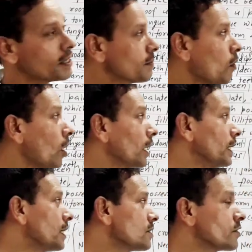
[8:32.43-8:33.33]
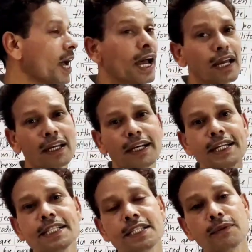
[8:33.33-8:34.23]
small intestine, it
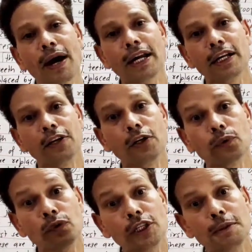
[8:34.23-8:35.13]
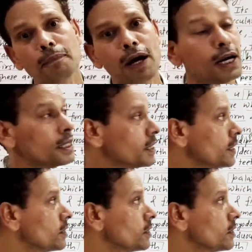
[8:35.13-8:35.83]
is divided into three parts.